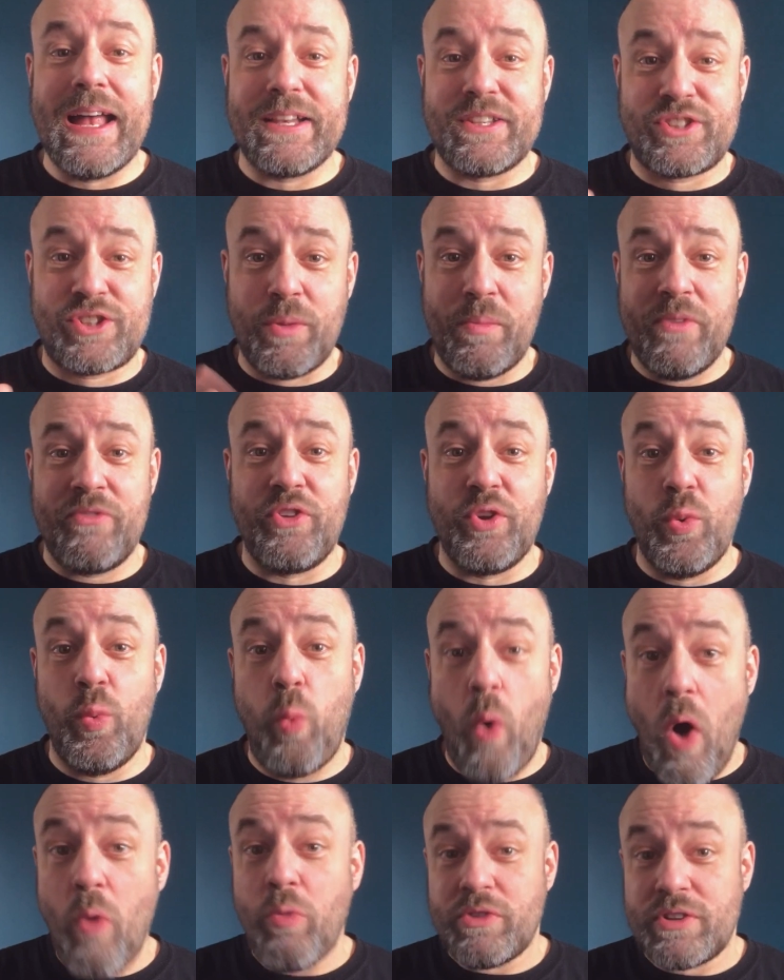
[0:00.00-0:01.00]
Some of you
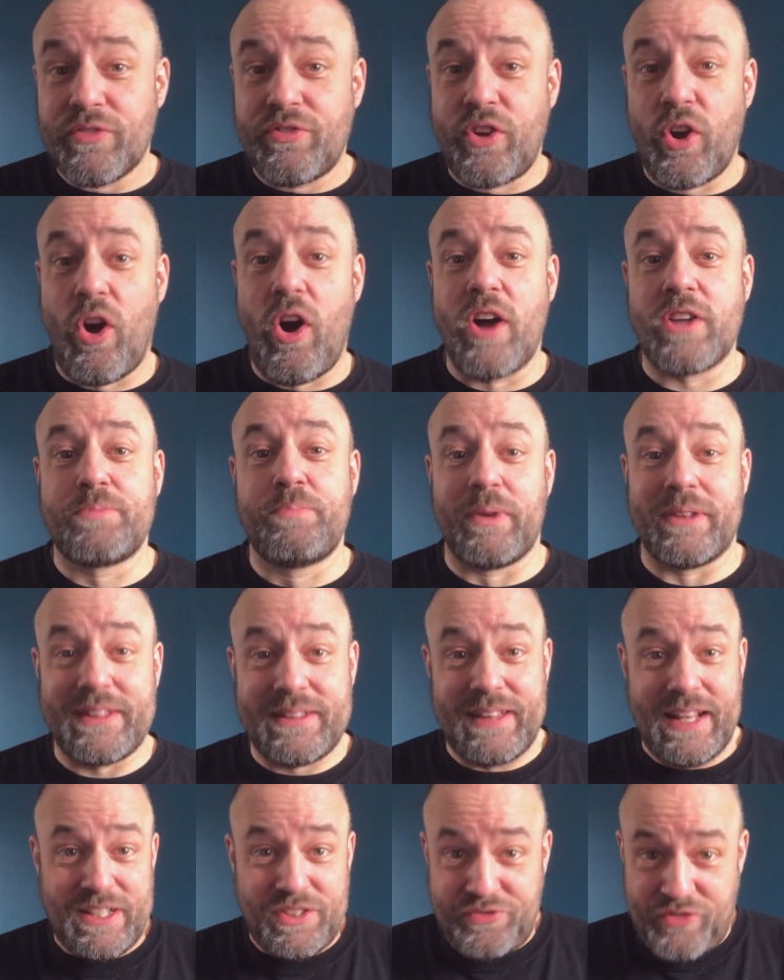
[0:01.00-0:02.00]
won't, of course,
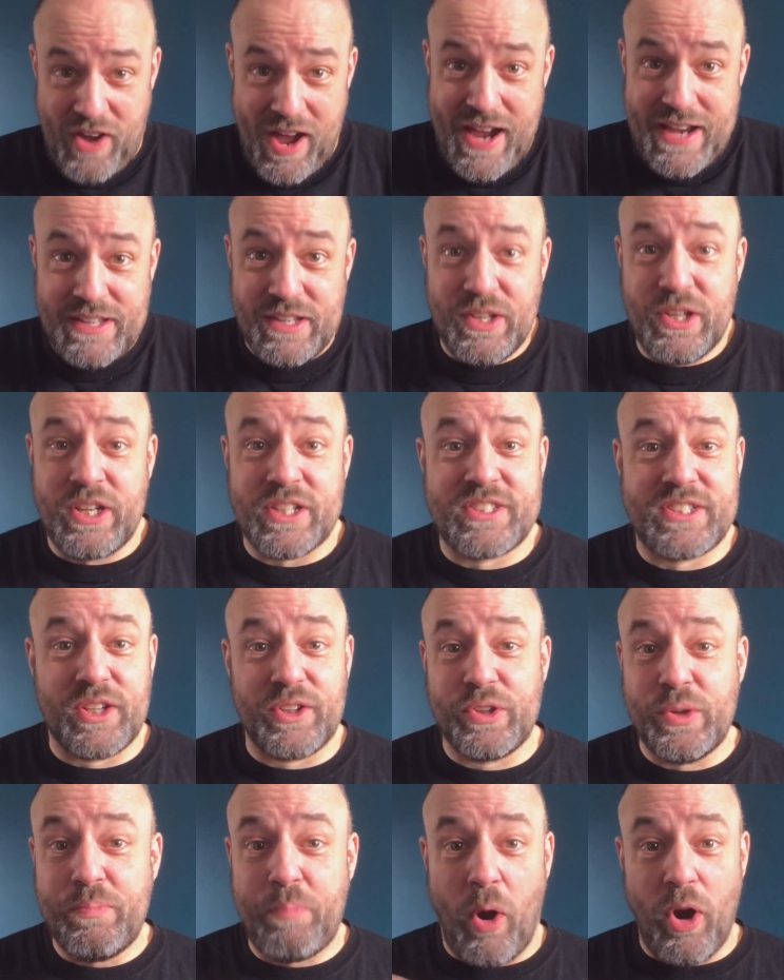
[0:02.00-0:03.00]
but that's fine. You can
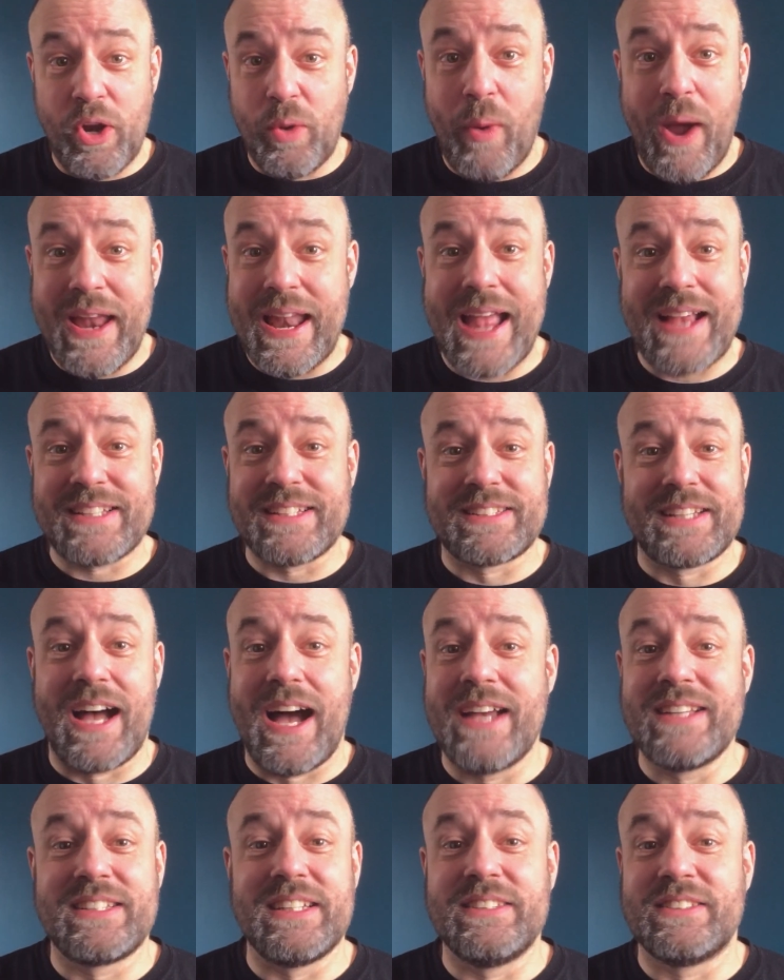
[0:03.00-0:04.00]
still do body weight
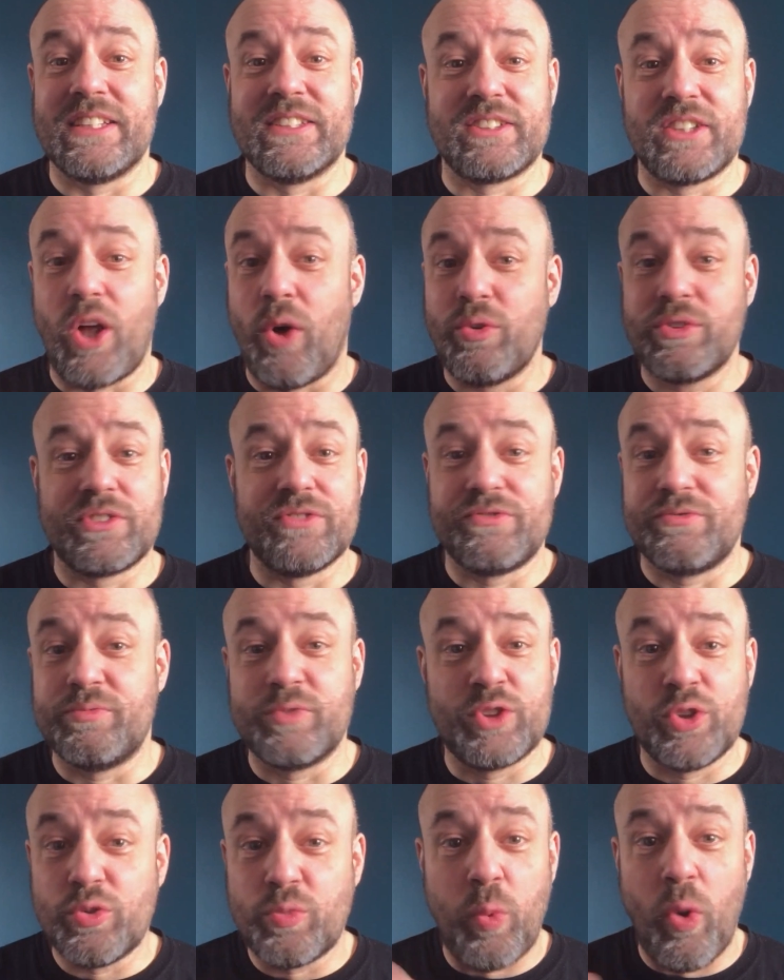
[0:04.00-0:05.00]
exercises. There's loads
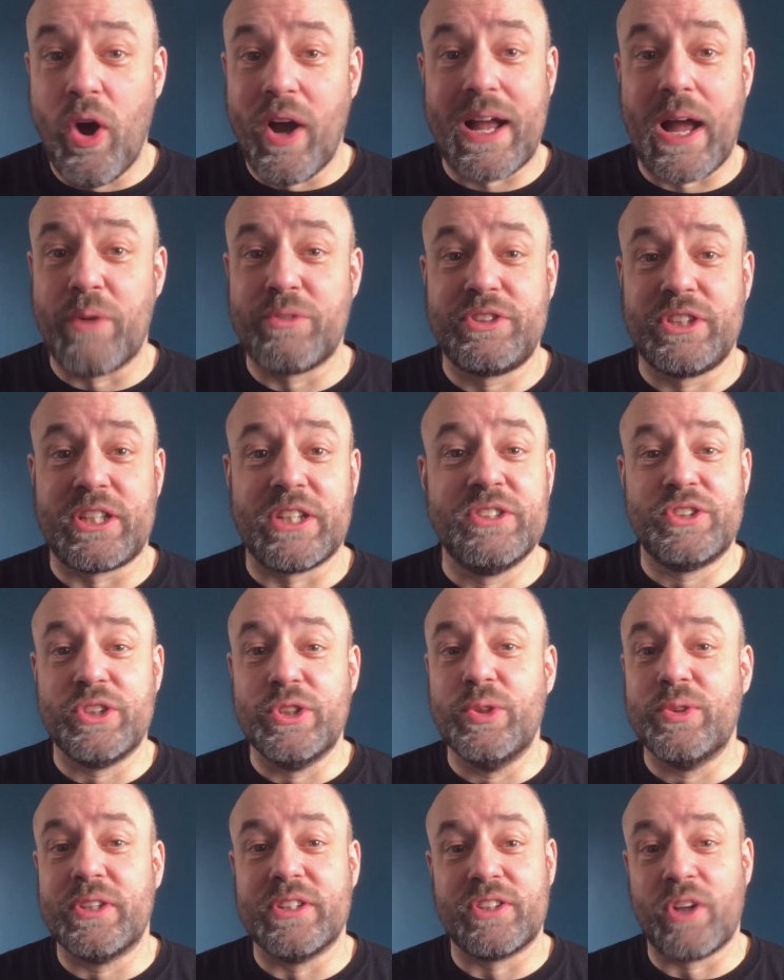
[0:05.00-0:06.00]
of good workouts you
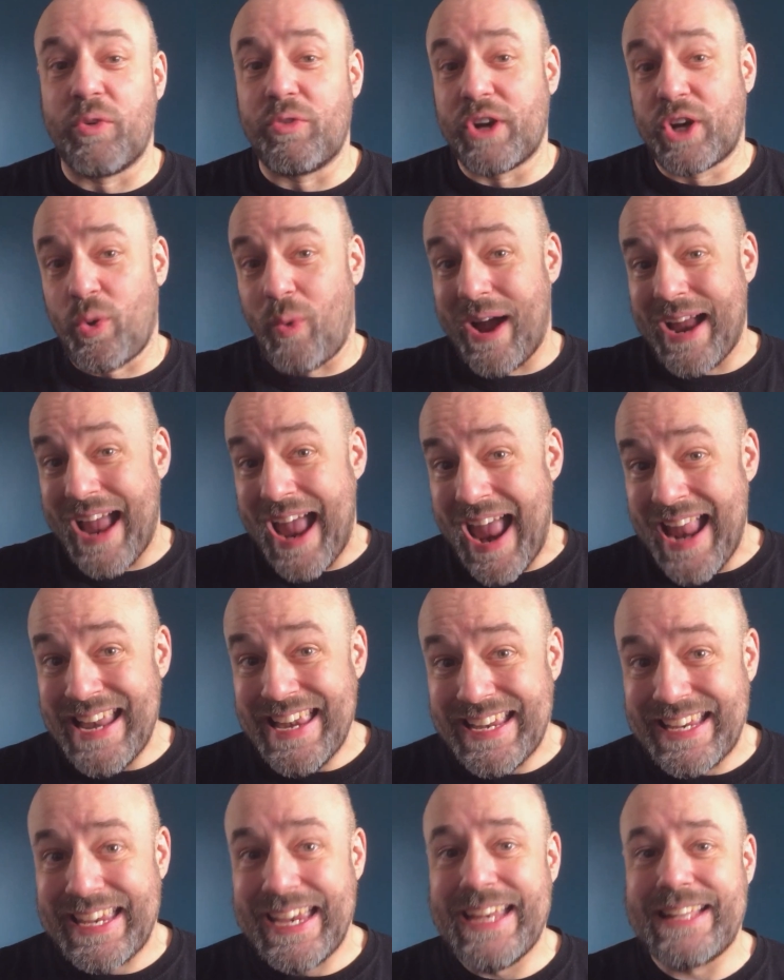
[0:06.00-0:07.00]
do that don't require
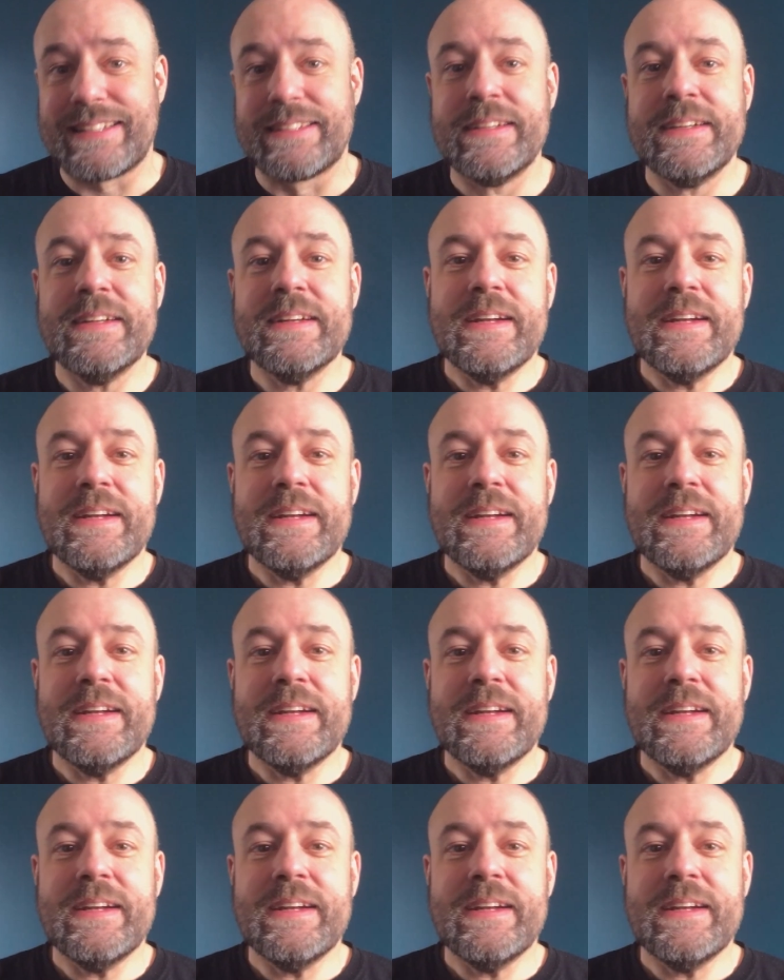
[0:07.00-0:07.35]
any kit.